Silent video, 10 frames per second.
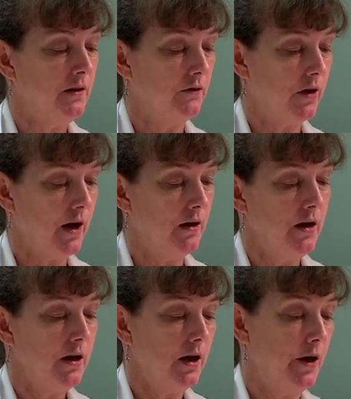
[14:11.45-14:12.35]
okay,
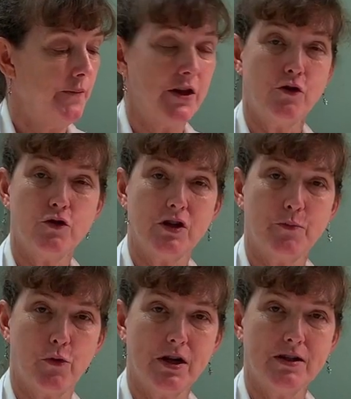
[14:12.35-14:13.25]
they're usually
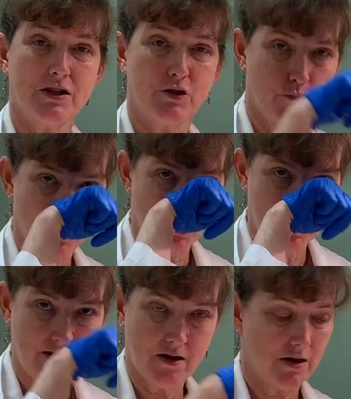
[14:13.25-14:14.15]
pretty smushed
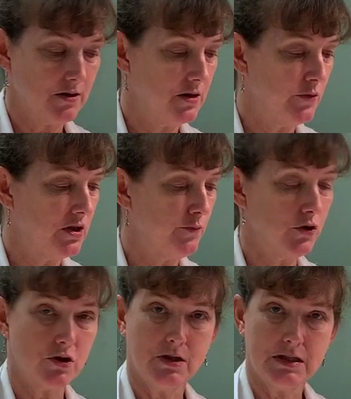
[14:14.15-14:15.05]
in there because he's been
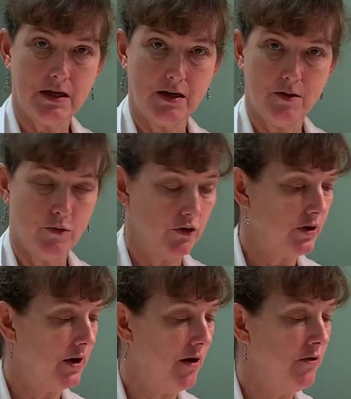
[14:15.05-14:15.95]
smushed inside the birth
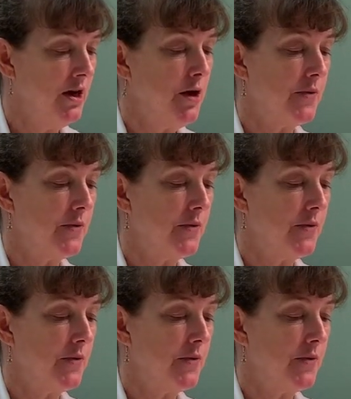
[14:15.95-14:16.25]
canal,